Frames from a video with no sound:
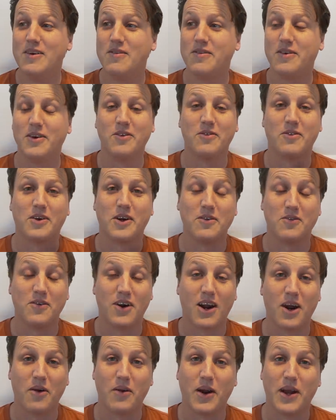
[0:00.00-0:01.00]
feel free to
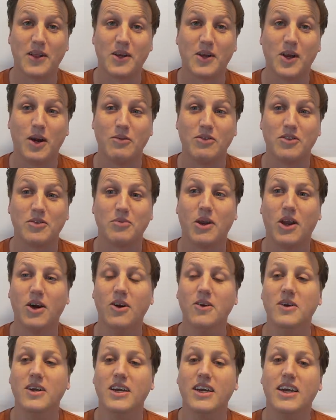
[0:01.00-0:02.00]
fire away in the comments
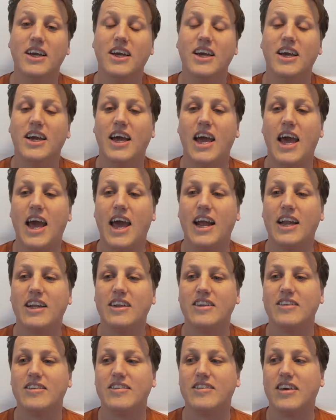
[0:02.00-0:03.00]
below.
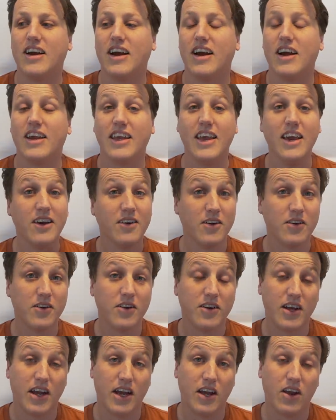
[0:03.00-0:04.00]
And
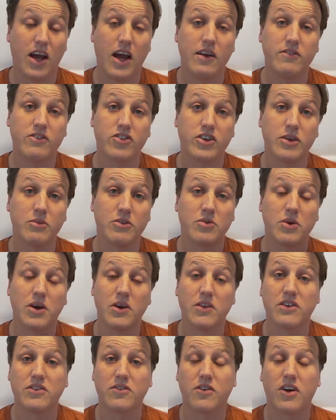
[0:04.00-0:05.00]
live stream as
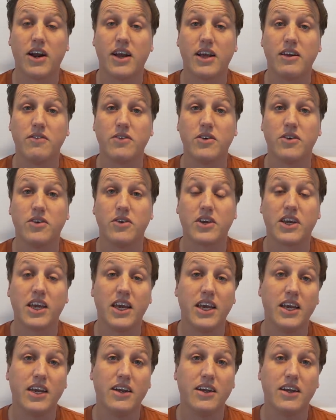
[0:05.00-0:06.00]
well this Friday if you're
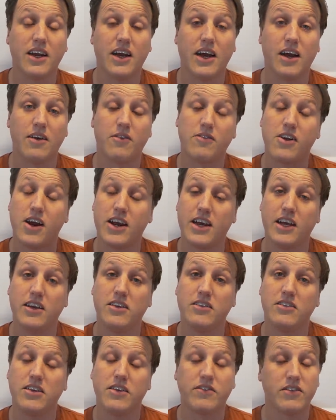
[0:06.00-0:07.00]
keen.
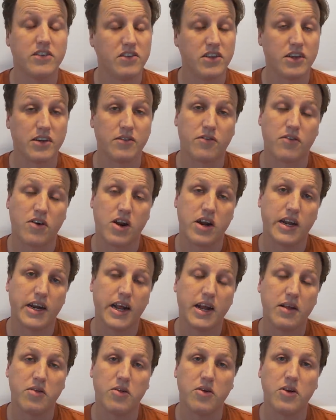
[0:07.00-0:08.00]
Fridays, every second Friday
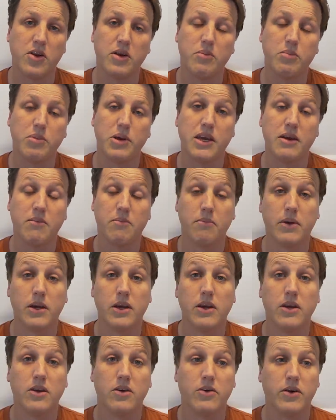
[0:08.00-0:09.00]
at 8:30 p.m.
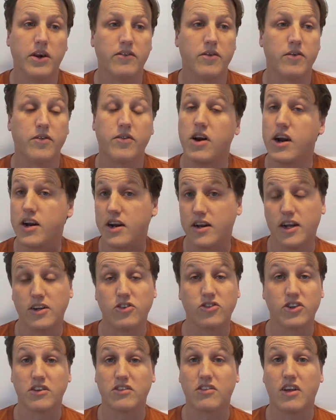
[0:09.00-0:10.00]
We have a Friday night
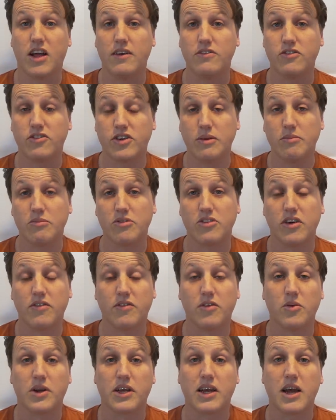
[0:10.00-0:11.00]
drinks live stream, so
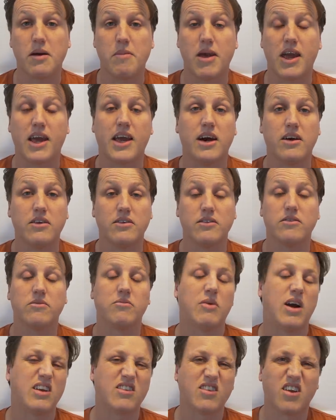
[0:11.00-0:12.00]
if you want to come hang out,
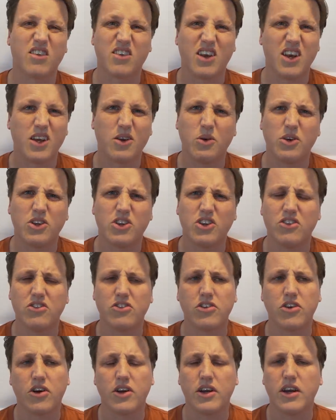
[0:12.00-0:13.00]
ask us any
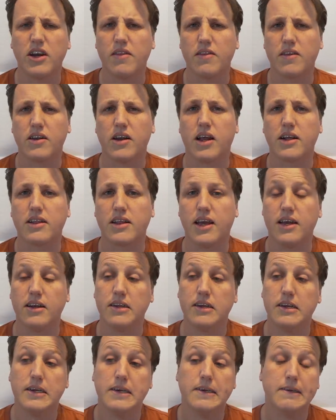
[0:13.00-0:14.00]
questions you've got and anything like that,
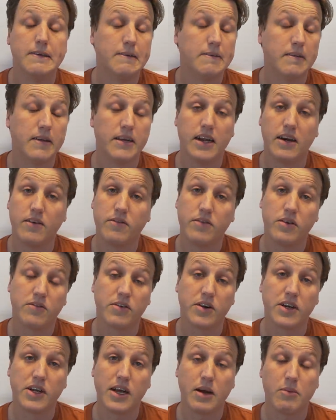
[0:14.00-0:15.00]
then feel
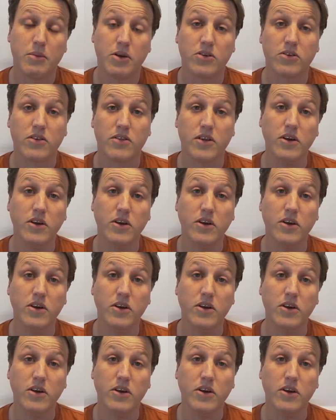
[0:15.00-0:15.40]
free to come along to